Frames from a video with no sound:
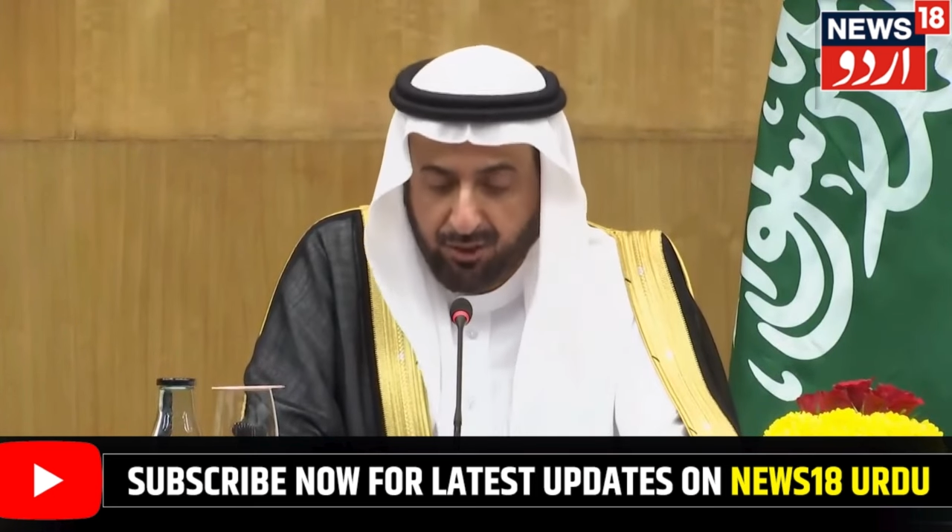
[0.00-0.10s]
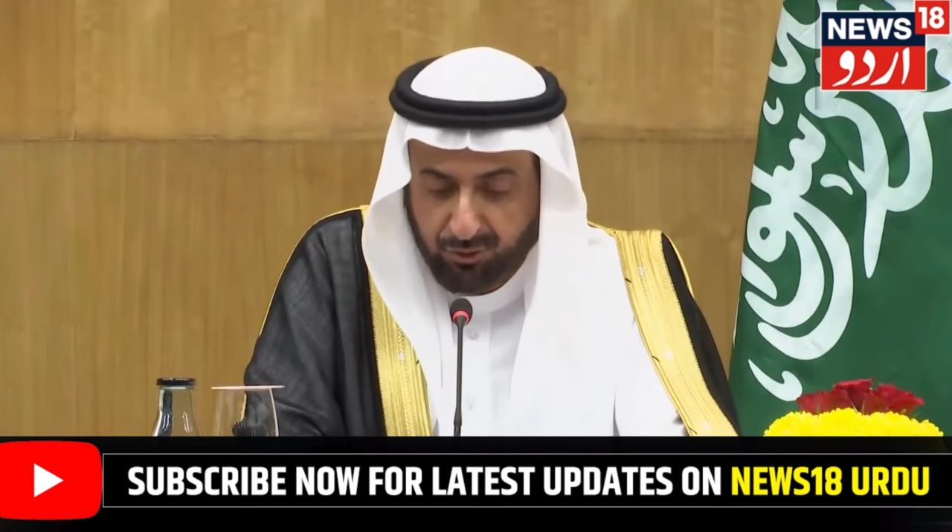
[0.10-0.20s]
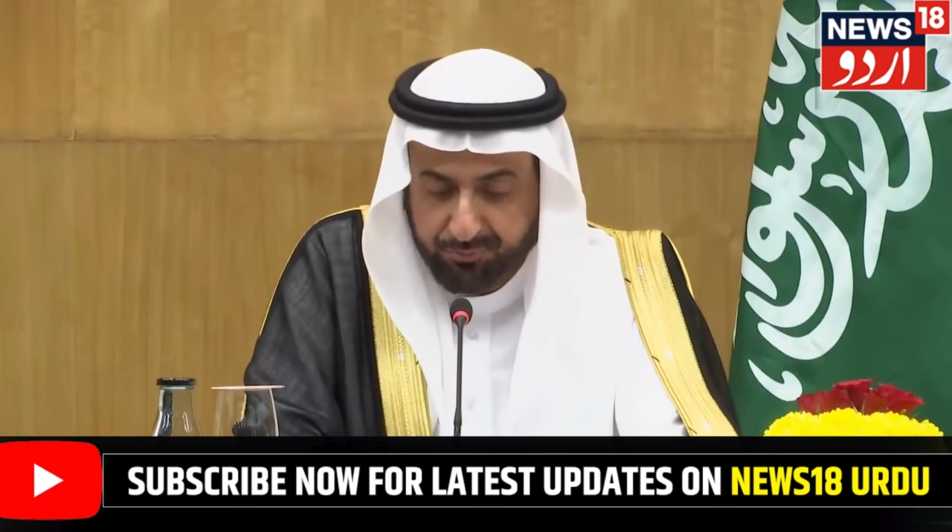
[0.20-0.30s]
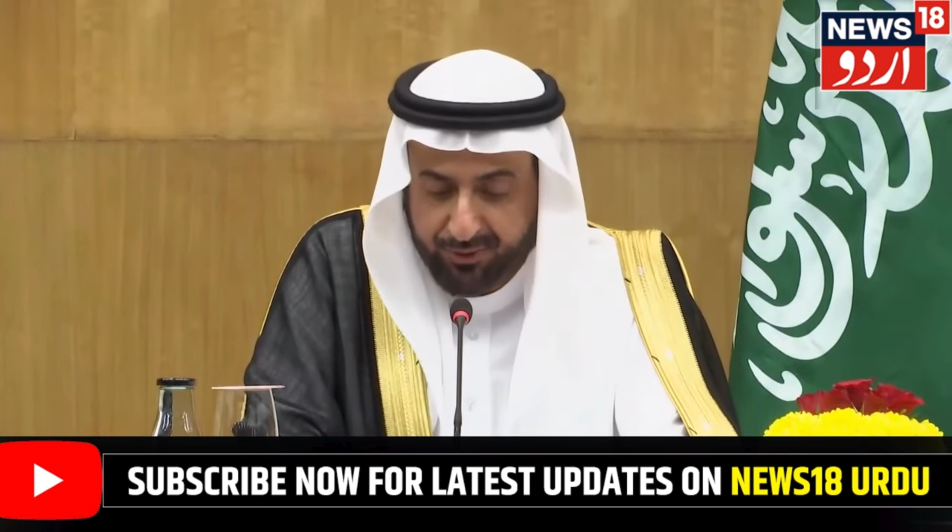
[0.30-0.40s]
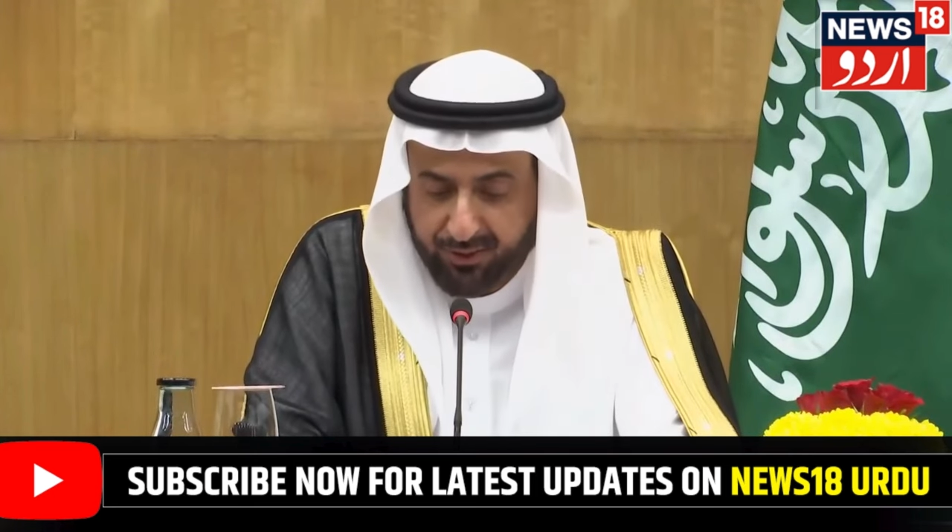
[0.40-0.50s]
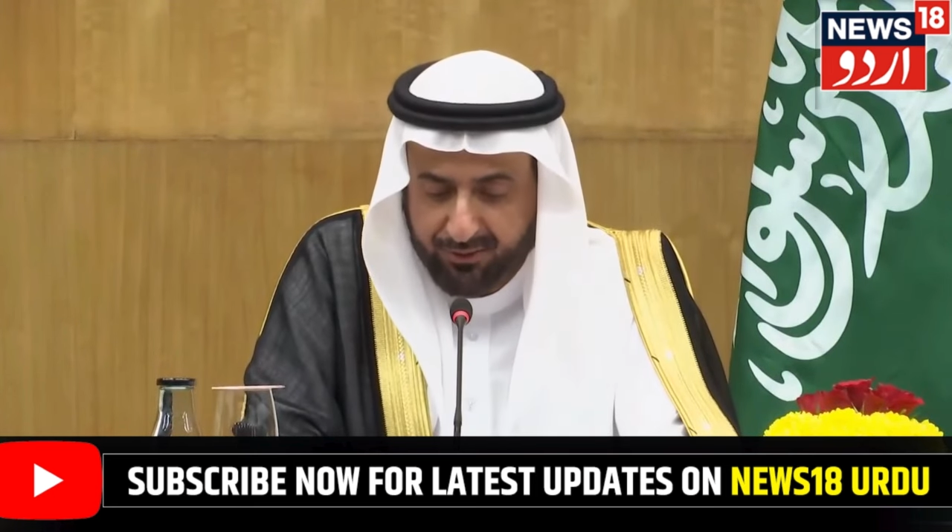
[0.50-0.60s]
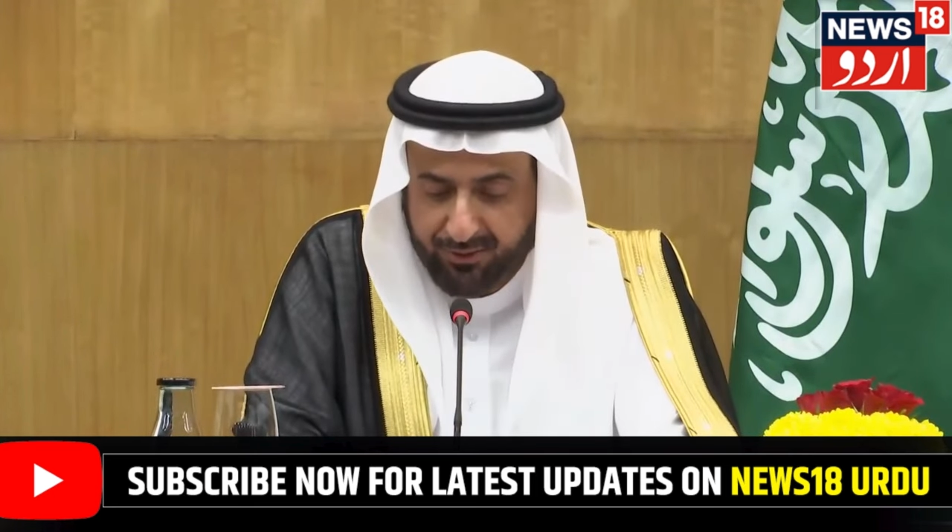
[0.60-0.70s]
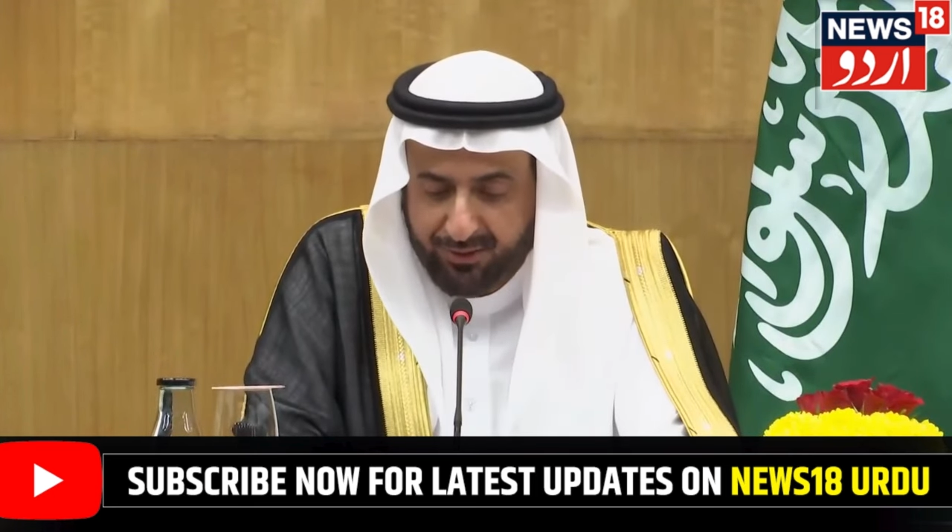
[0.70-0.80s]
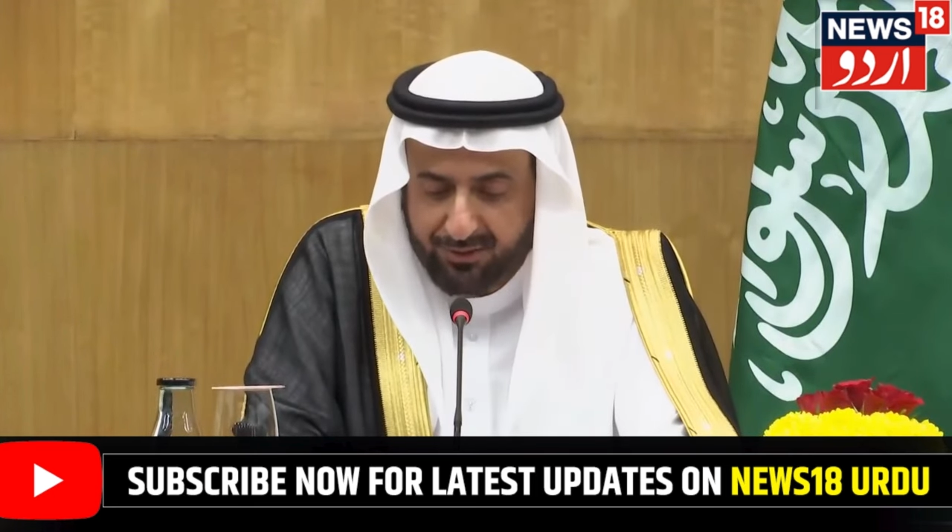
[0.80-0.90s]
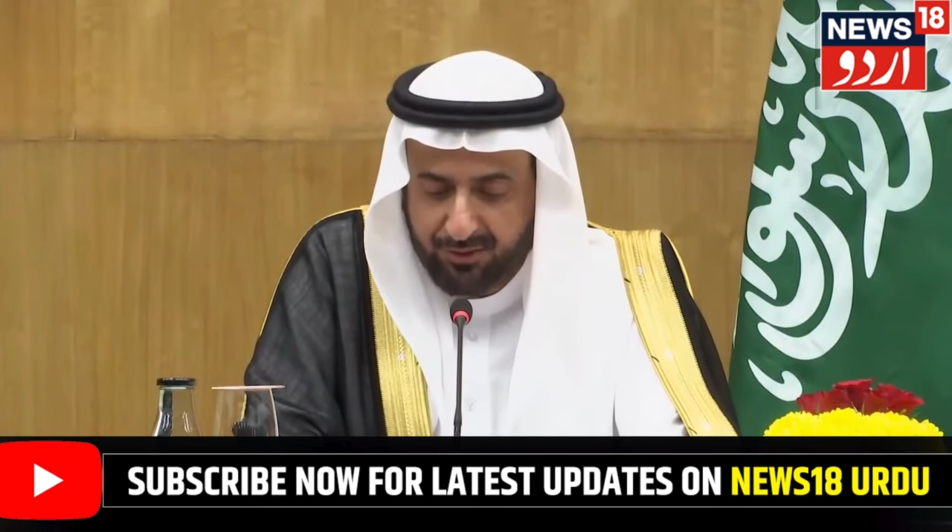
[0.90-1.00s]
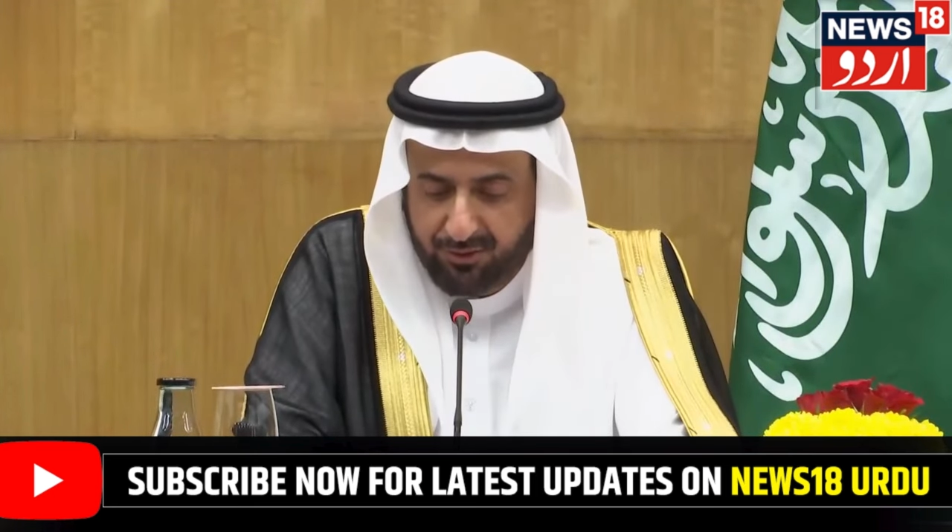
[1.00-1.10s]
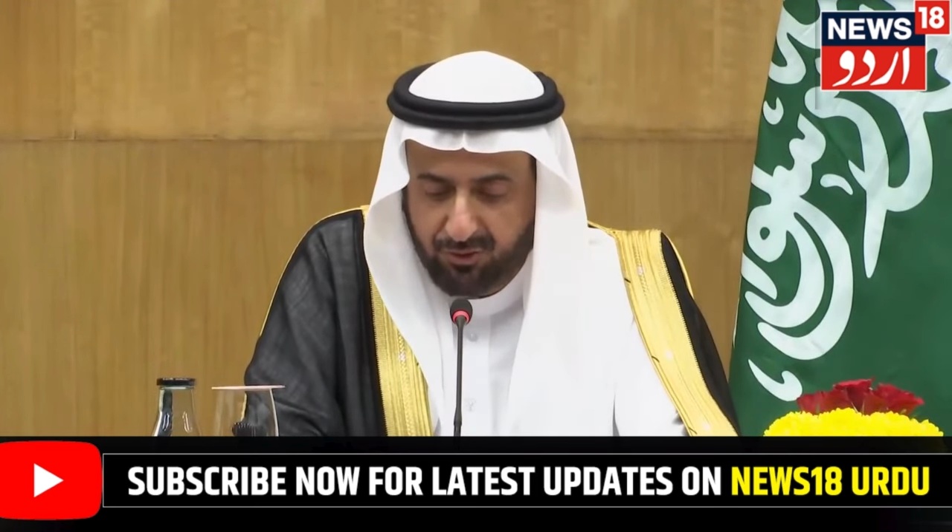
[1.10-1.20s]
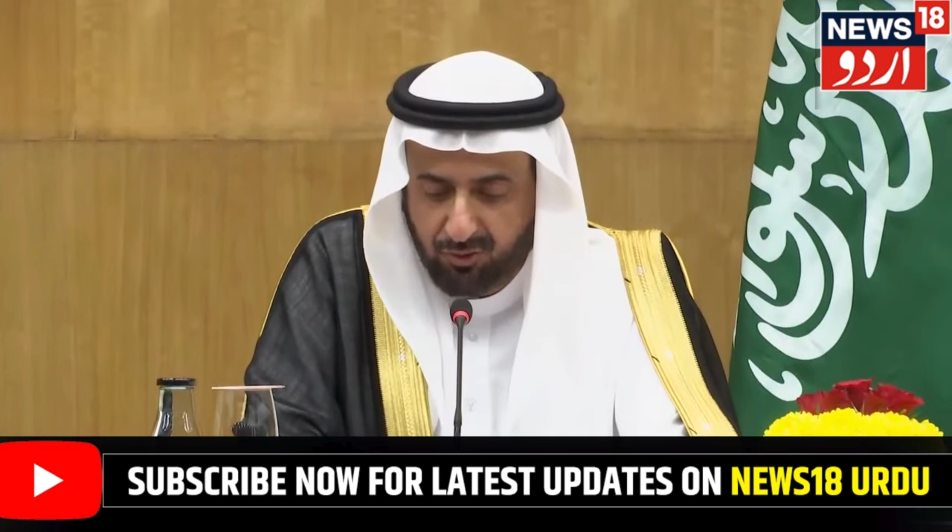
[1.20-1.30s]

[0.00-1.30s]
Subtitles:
hospitality extended